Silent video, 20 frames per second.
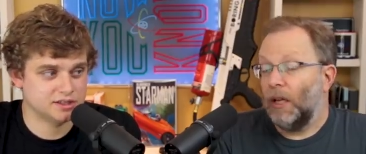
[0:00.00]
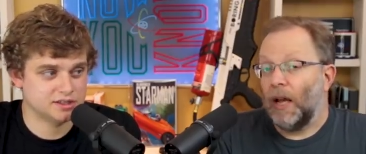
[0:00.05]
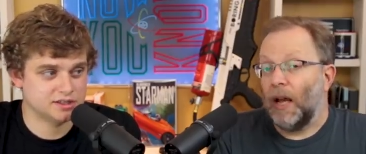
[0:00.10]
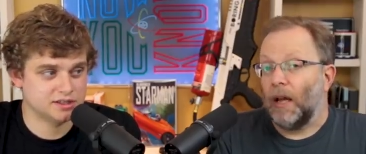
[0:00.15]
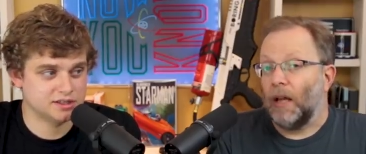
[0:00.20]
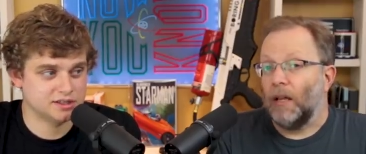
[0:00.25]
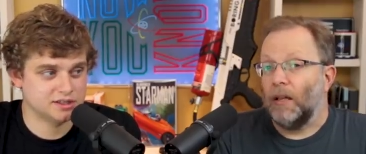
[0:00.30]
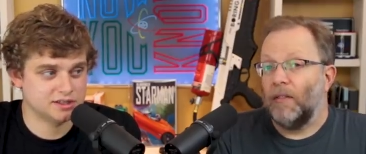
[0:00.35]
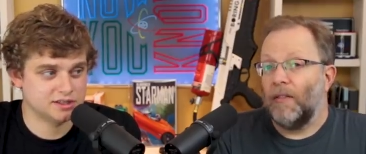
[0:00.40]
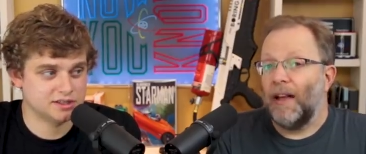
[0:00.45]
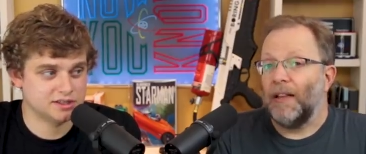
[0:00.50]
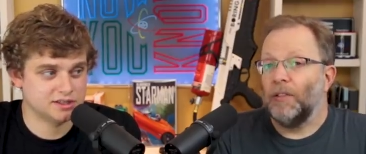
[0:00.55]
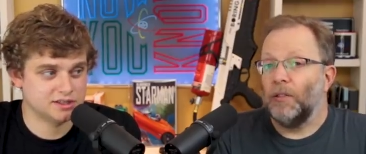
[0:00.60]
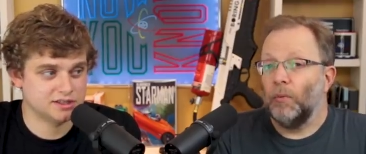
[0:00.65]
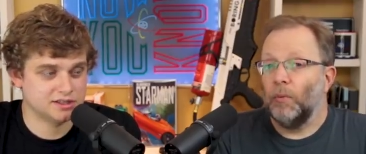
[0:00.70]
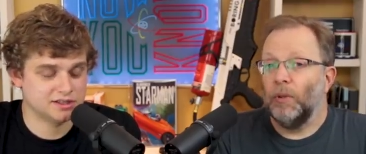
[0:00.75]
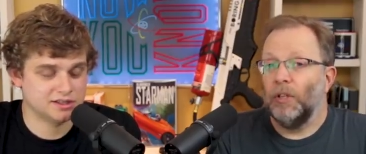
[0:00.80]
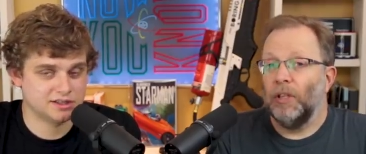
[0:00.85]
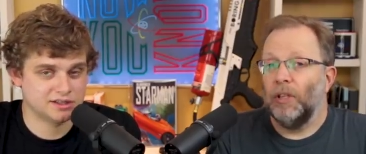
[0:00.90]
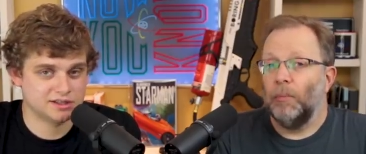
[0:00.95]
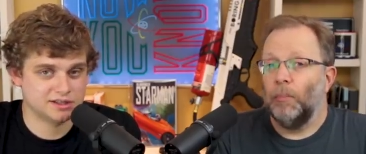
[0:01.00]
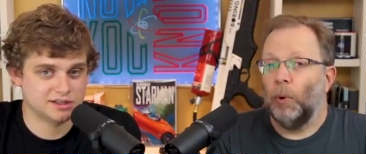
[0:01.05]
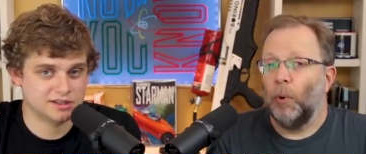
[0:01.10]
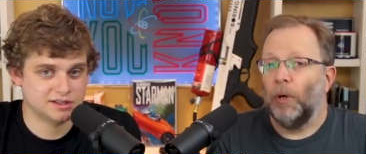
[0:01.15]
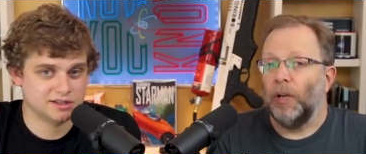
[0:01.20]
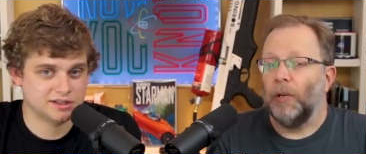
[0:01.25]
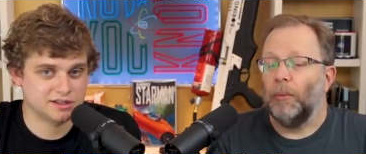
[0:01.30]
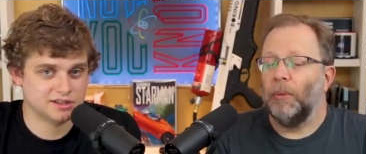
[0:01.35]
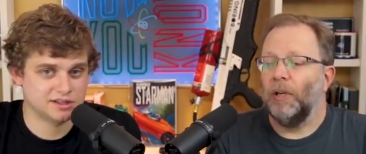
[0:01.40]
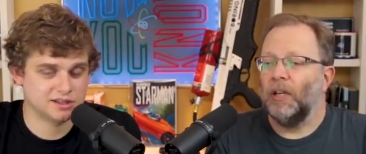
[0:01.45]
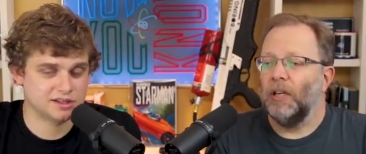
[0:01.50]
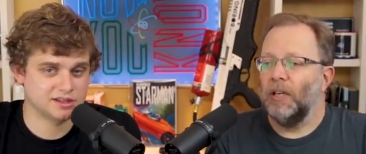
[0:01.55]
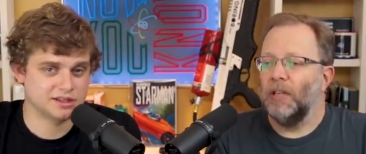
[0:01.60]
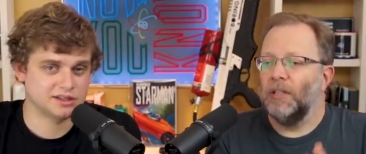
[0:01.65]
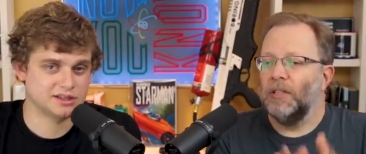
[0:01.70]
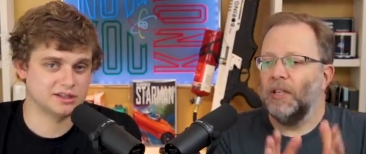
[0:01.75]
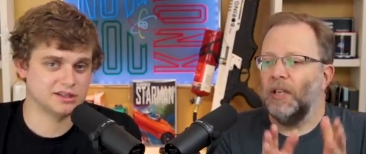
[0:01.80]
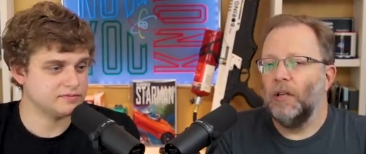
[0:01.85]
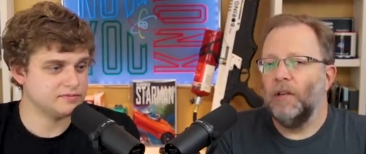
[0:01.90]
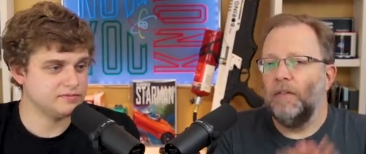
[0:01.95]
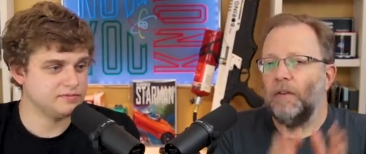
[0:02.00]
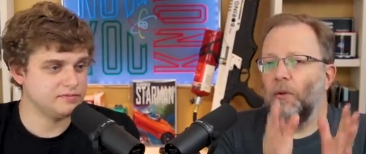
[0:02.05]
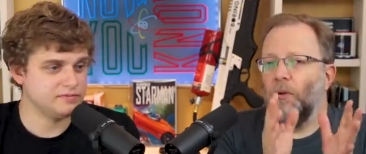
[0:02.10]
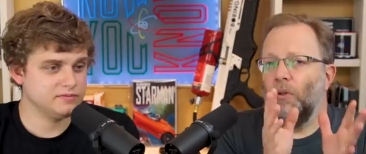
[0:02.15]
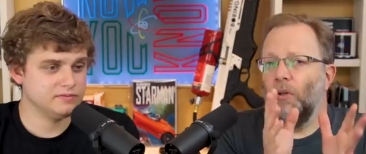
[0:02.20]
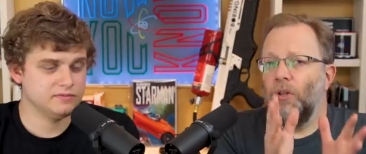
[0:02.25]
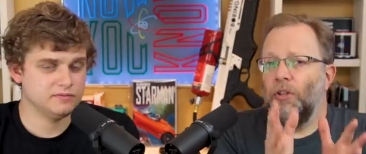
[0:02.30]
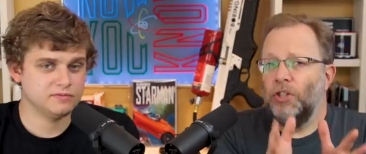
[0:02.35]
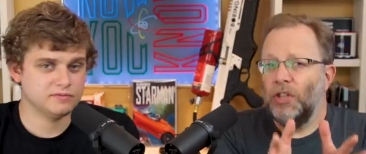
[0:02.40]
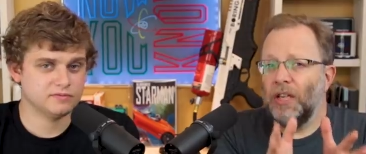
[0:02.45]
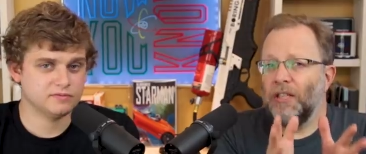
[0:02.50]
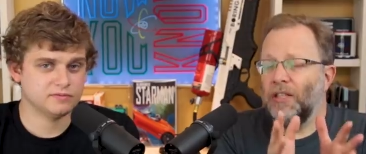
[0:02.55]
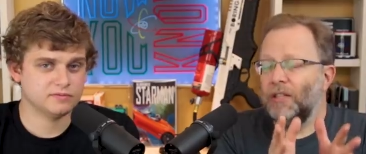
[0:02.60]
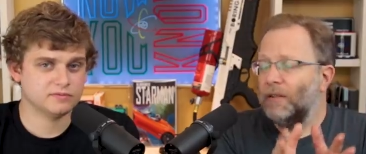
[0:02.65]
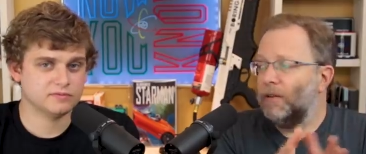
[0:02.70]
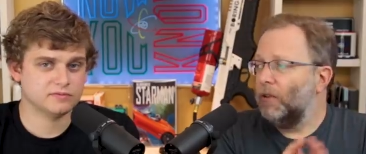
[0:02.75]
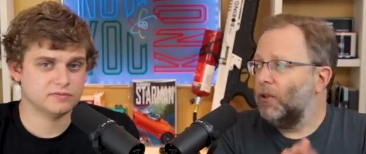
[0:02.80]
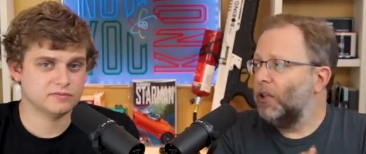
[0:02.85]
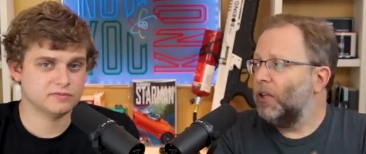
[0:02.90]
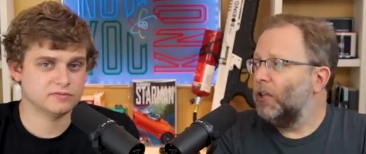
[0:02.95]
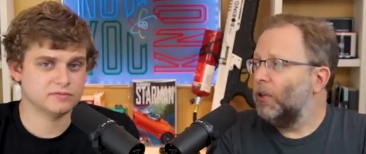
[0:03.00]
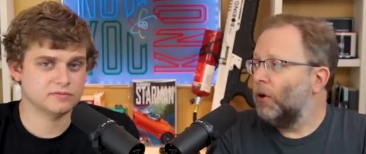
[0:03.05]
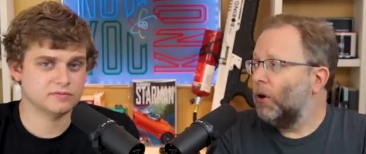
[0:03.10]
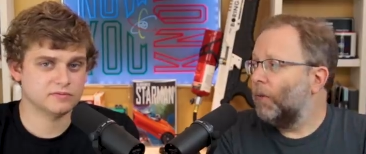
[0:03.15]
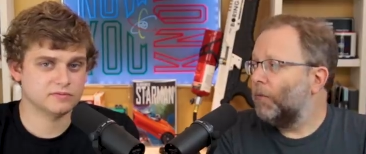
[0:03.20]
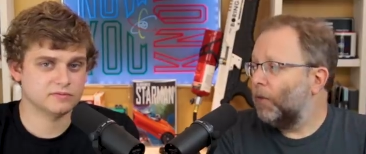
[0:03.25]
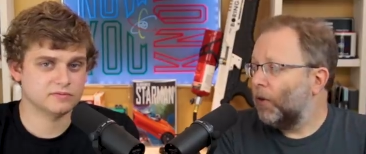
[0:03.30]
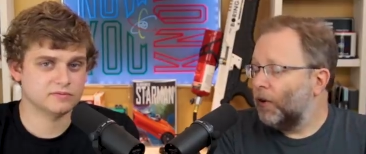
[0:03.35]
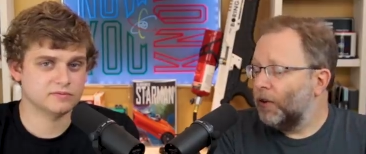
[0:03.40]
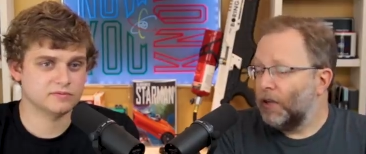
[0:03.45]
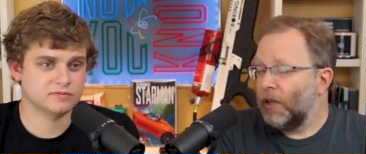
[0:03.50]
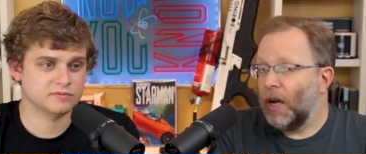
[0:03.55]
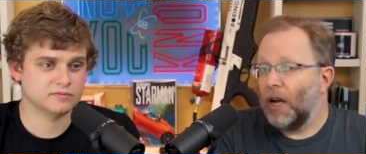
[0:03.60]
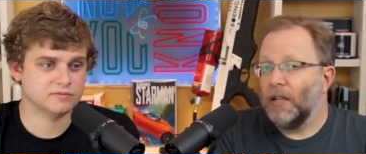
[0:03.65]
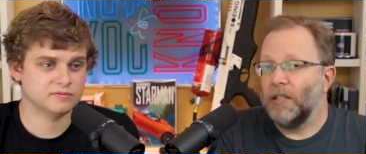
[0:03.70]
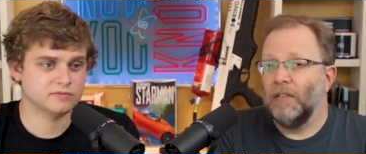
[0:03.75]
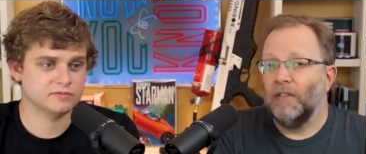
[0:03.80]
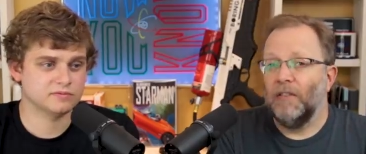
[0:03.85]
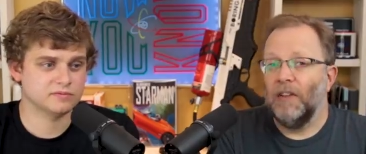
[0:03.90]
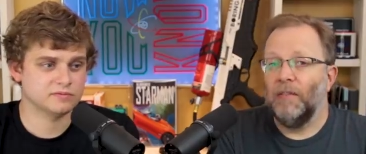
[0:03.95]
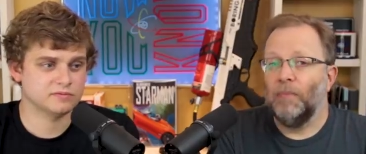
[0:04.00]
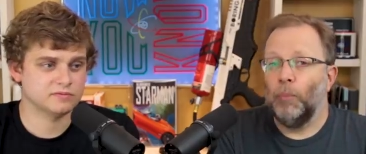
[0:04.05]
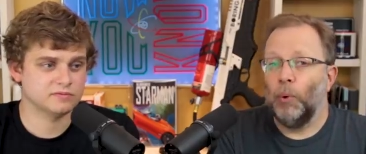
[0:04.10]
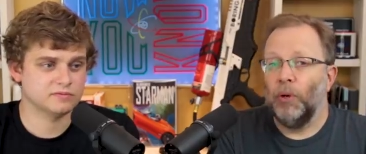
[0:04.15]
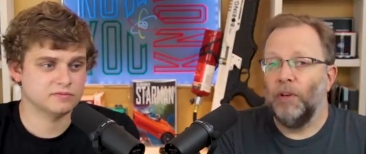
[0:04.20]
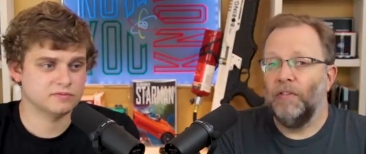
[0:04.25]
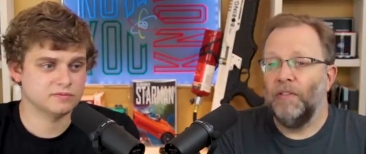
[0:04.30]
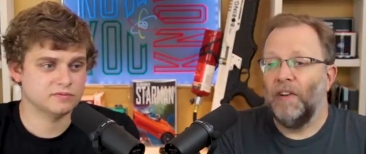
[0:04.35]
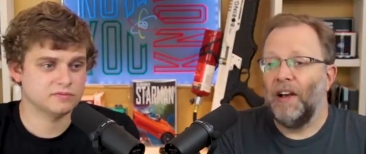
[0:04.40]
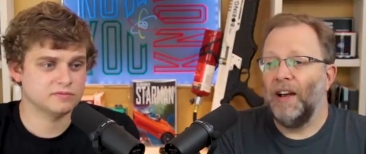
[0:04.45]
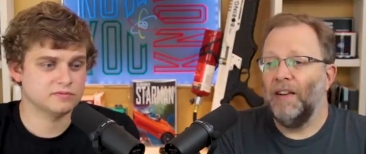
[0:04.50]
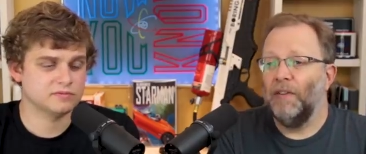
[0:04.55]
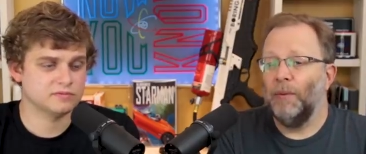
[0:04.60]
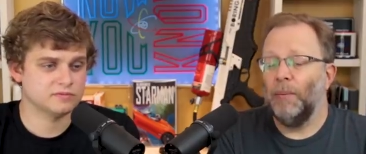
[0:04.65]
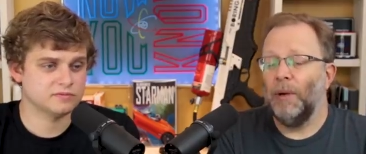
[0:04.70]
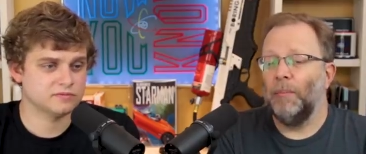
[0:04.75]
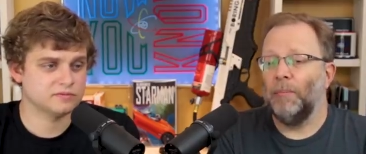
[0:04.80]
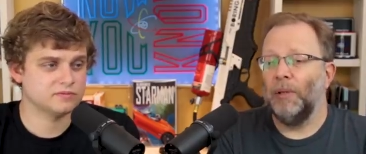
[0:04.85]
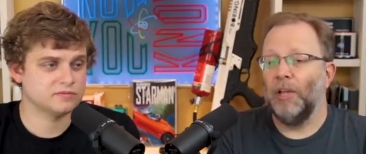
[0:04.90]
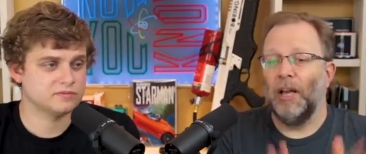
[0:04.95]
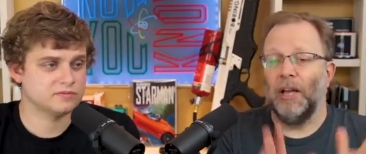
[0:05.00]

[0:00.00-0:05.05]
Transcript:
Speaker 1: Yeah, that's a really good point because if you just look at your upfront cost of 11.5, you might be